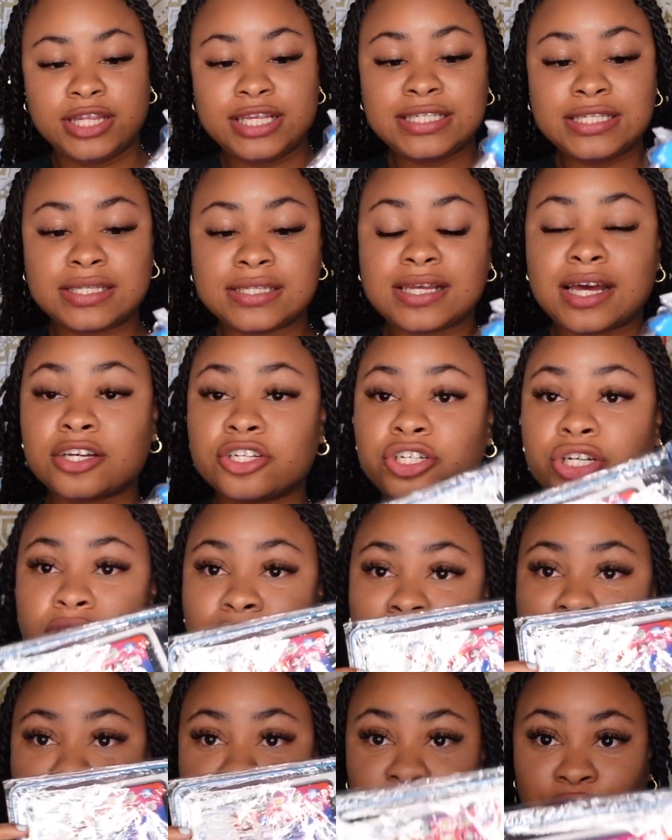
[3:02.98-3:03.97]
This is actually
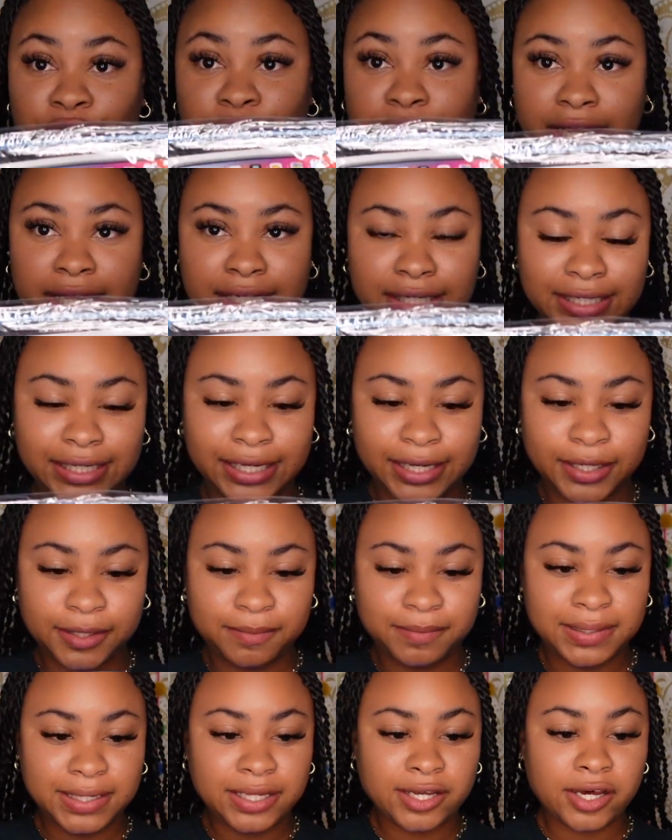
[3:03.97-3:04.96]
a good idea
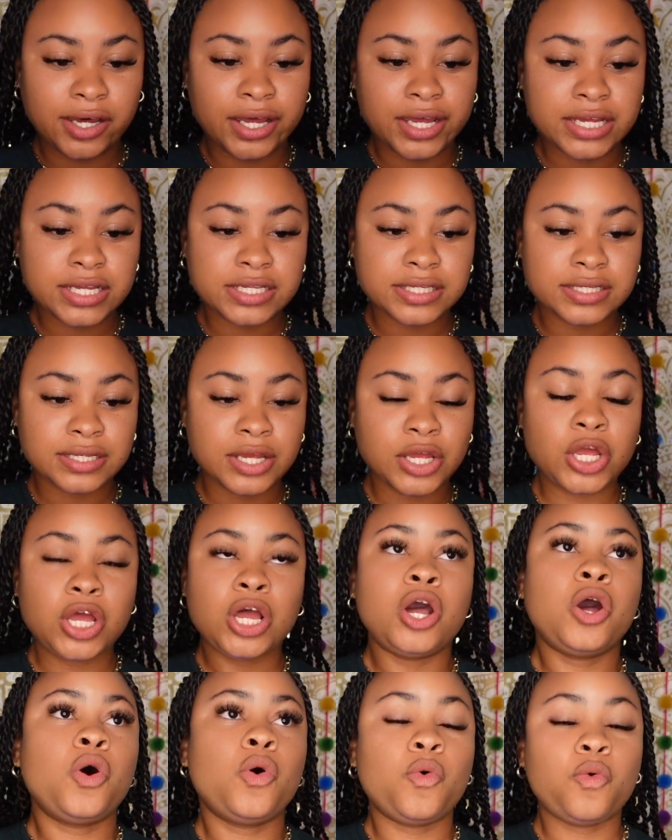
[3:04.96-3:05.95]
because
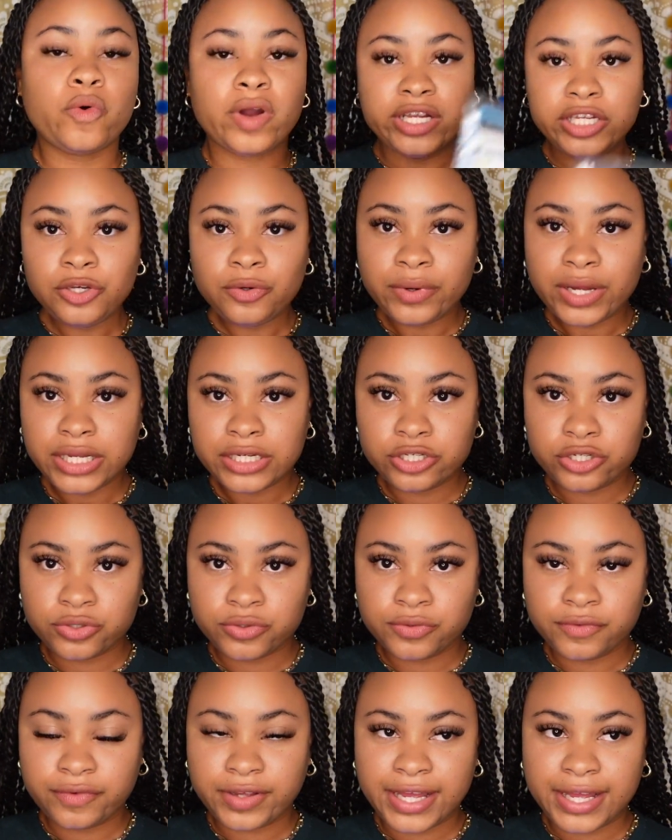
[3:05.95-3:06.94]
when you in
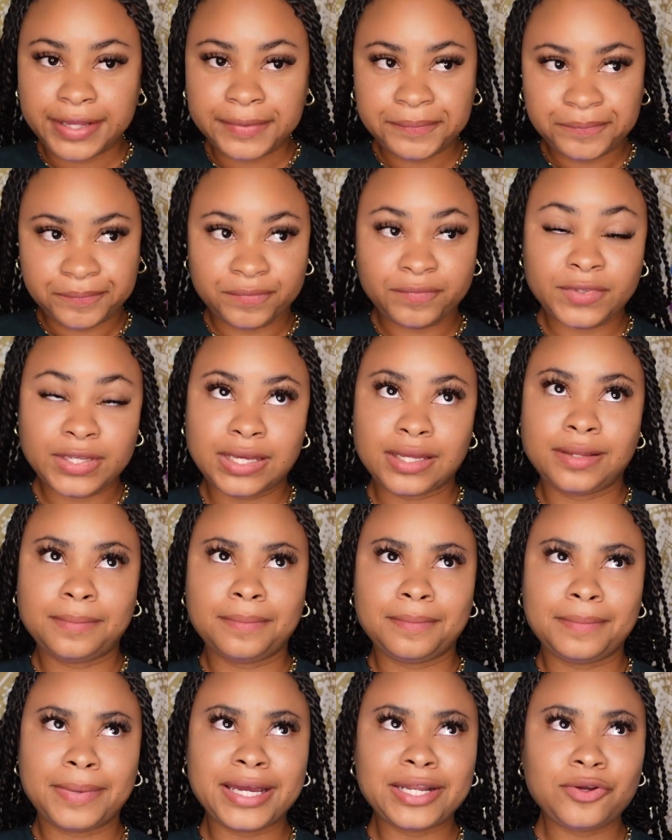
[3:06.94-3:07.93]
Juvay,
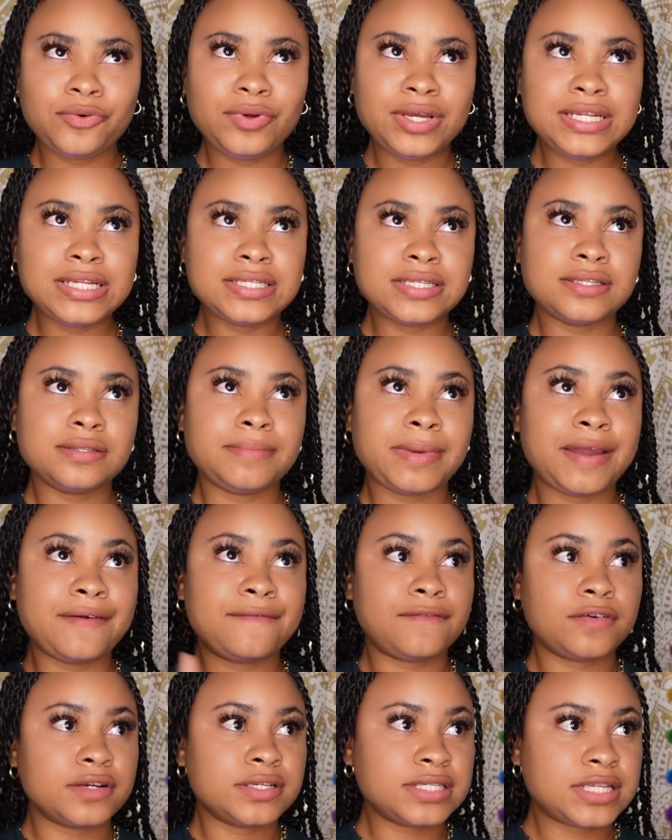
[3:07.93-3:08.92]
by the way, this is my
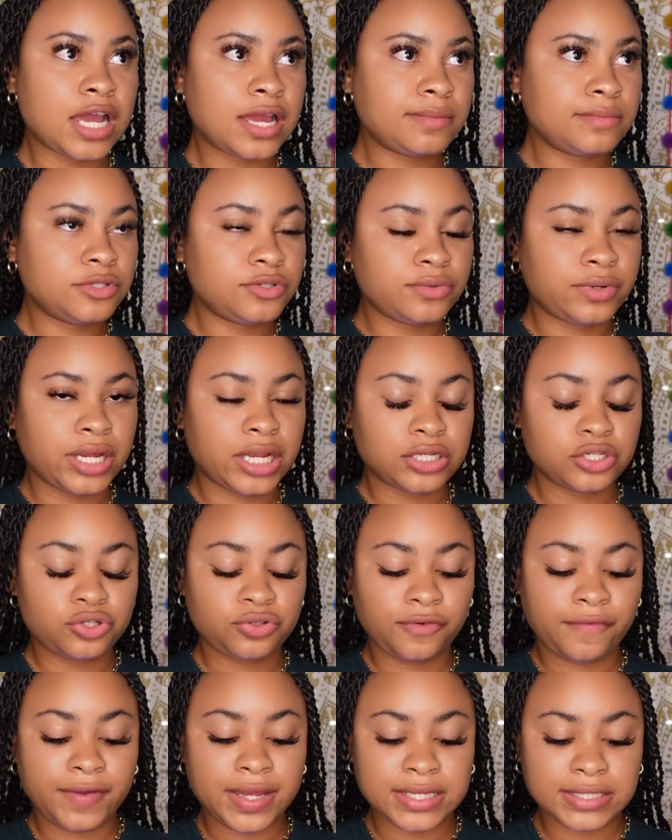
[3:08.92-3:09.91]
first time doing
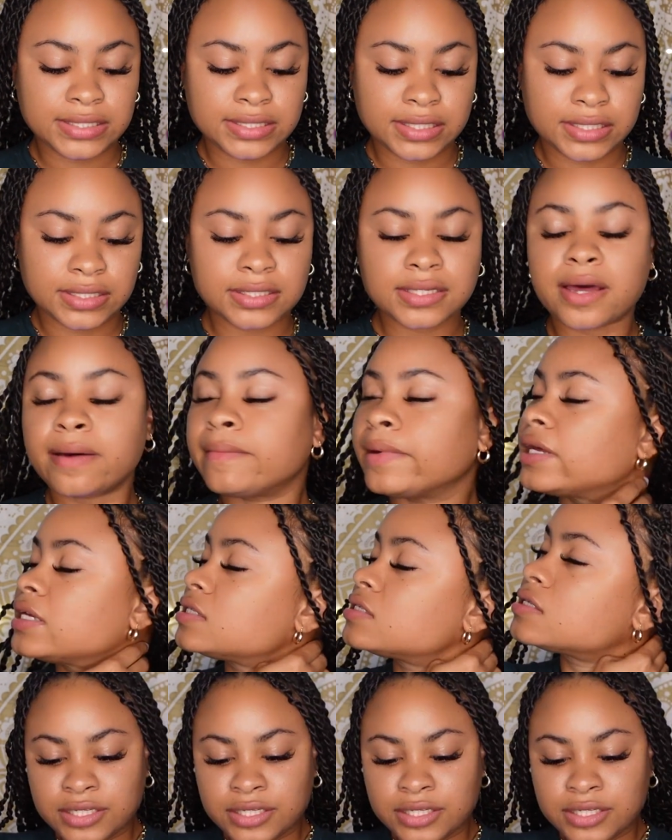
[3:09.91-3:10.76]
Juvay in St. Thomas.